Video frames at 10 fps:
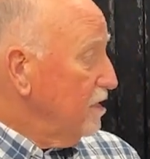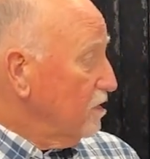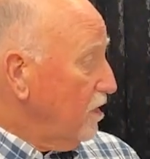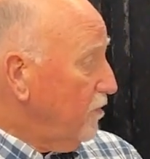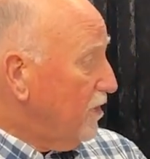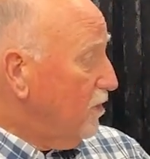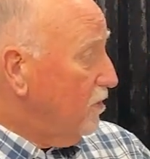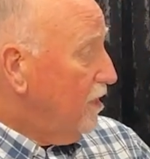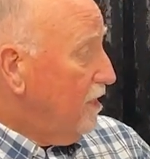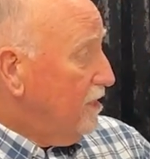So here we
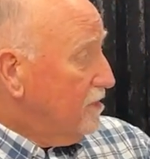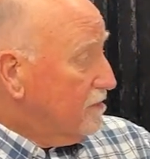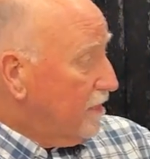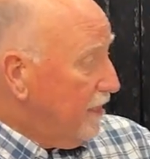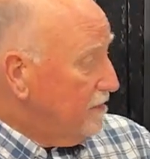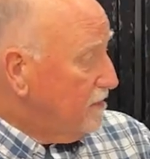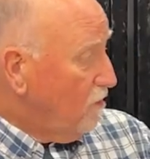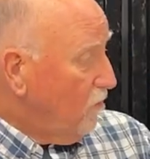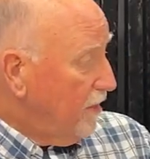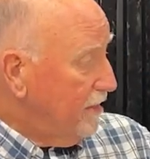go. 30,
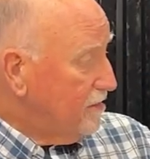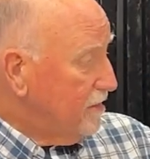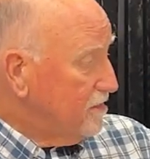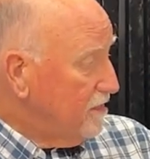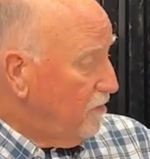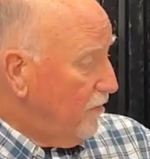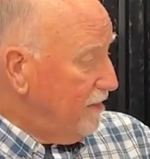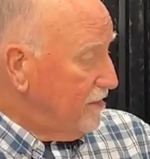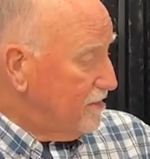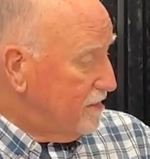40, 50,
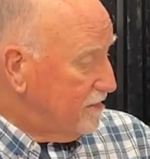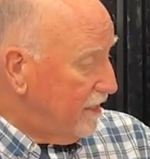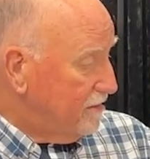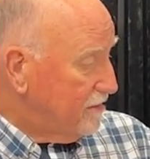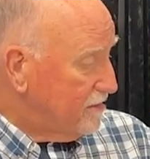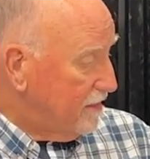60, 70,